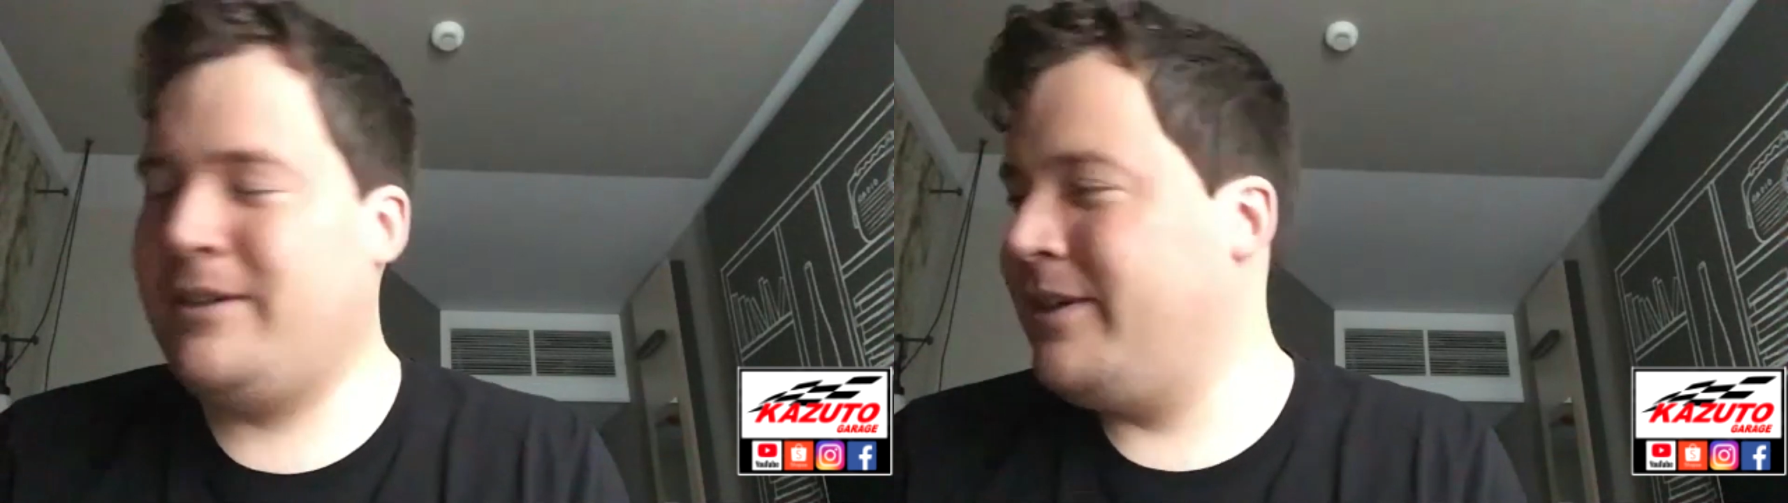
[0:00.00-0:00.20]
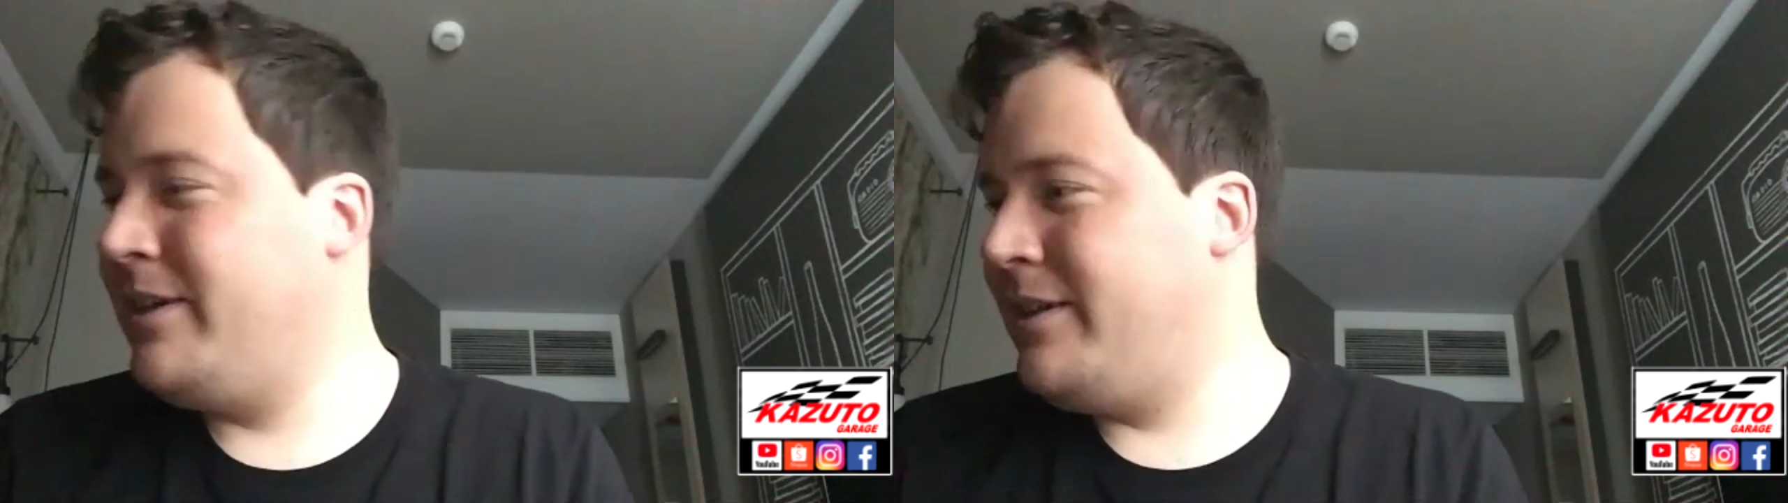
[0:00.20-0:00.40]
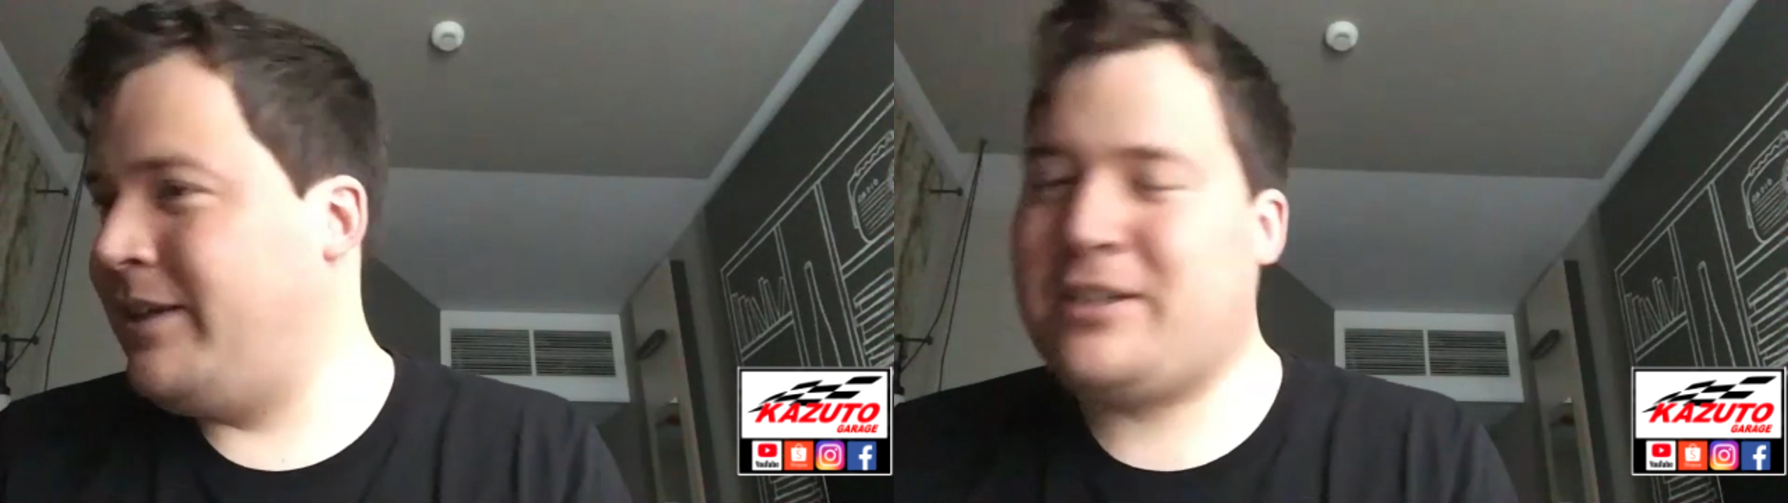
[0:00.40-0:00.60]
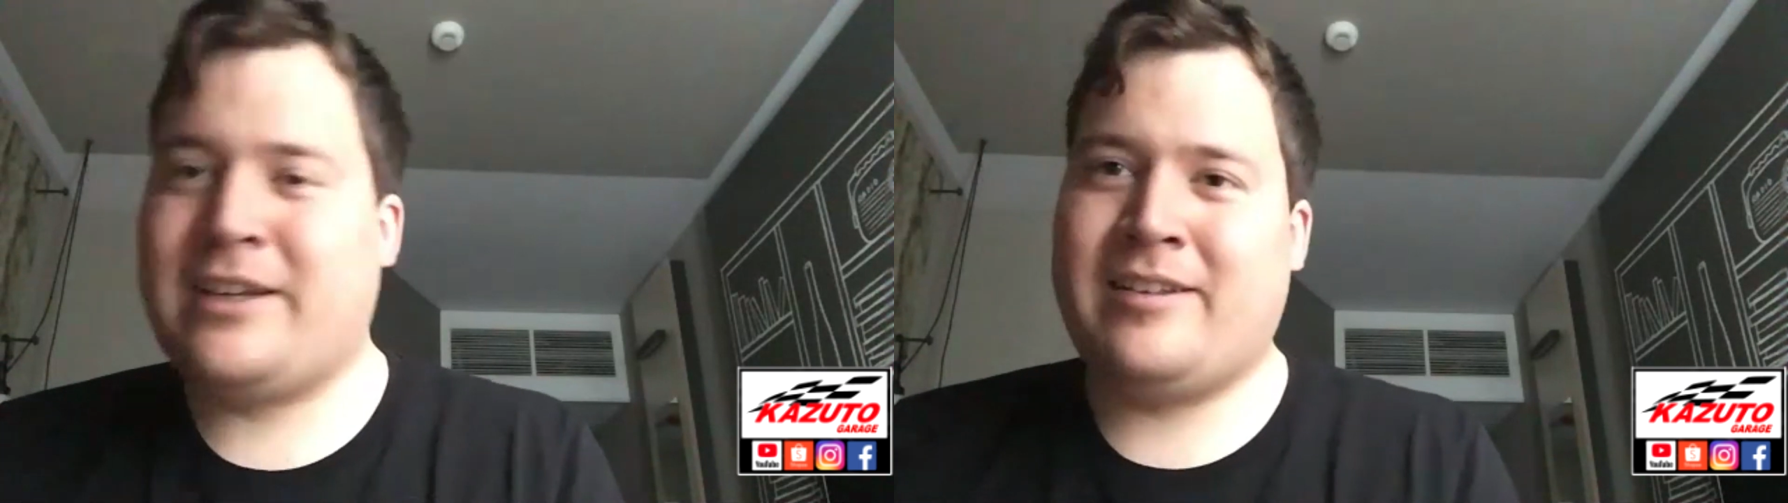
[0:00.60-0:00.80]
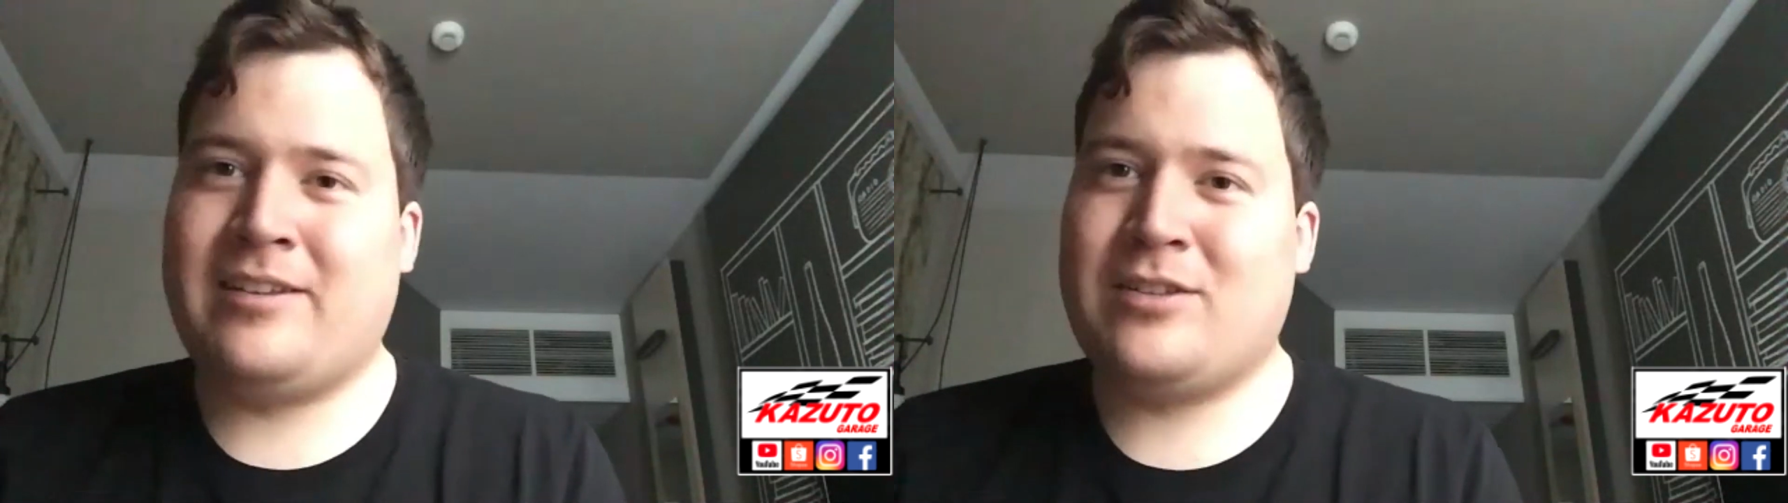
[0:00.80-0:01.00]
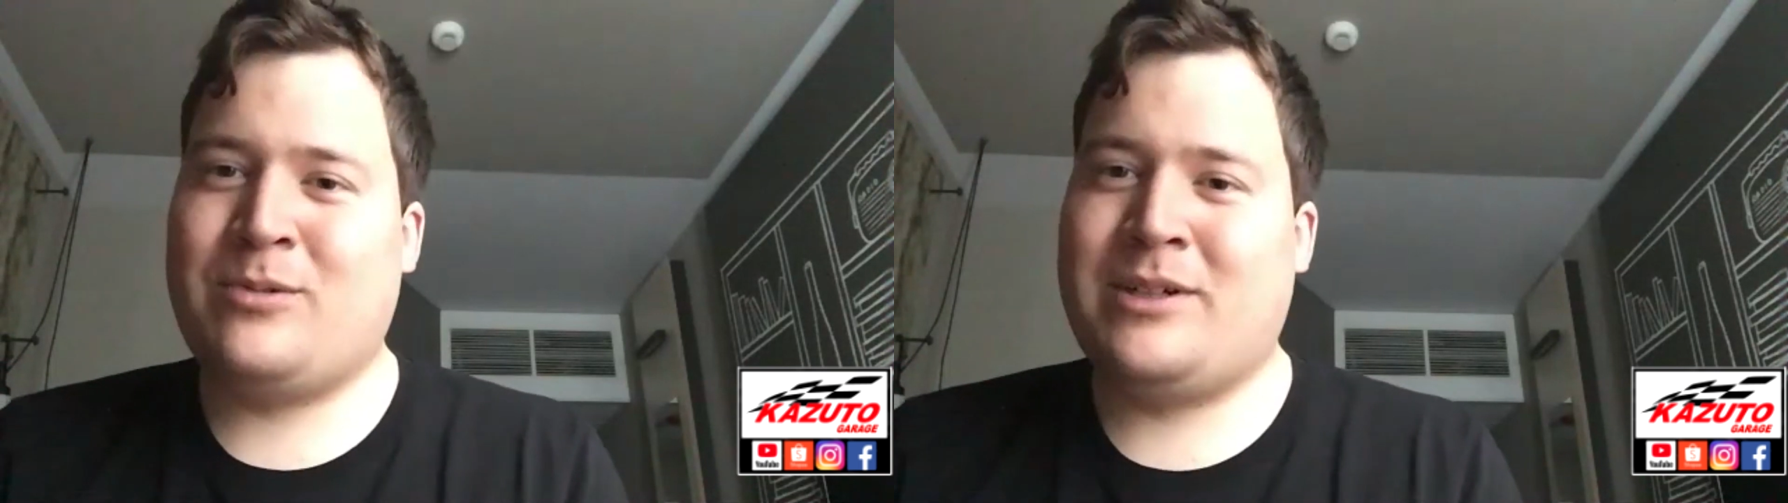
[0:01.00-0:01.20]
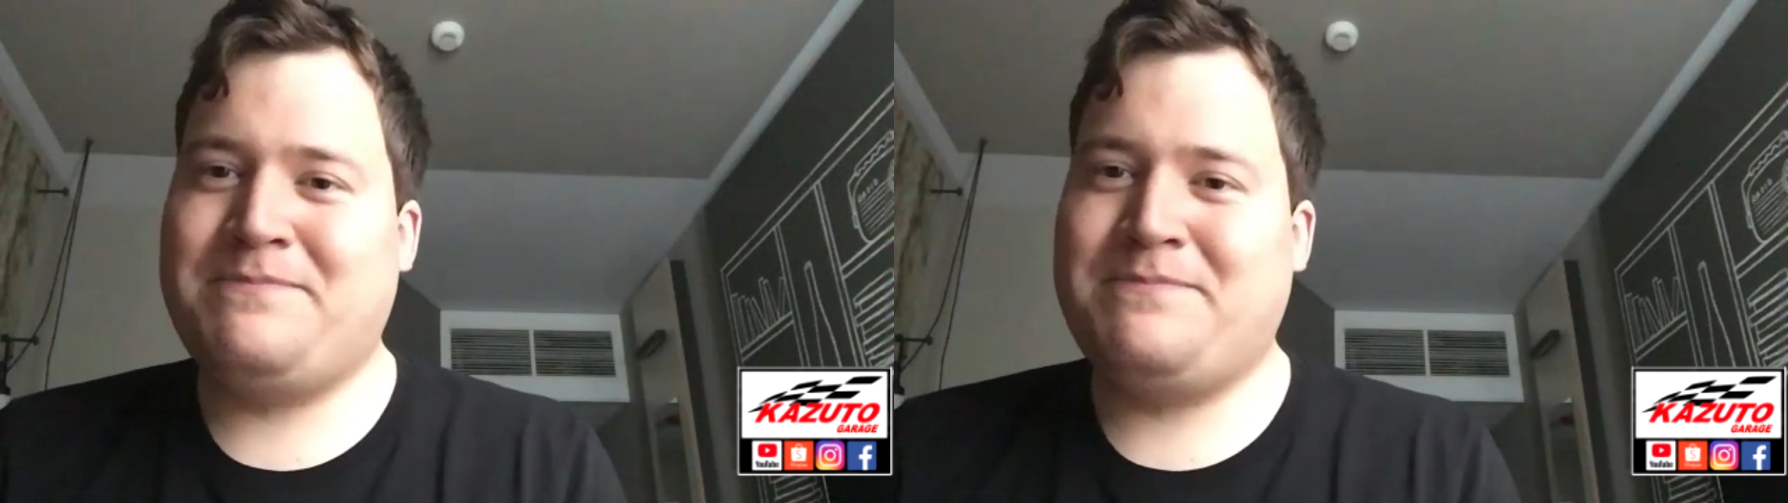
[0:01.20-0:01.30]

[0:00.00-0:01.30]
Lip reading: Let's get this one.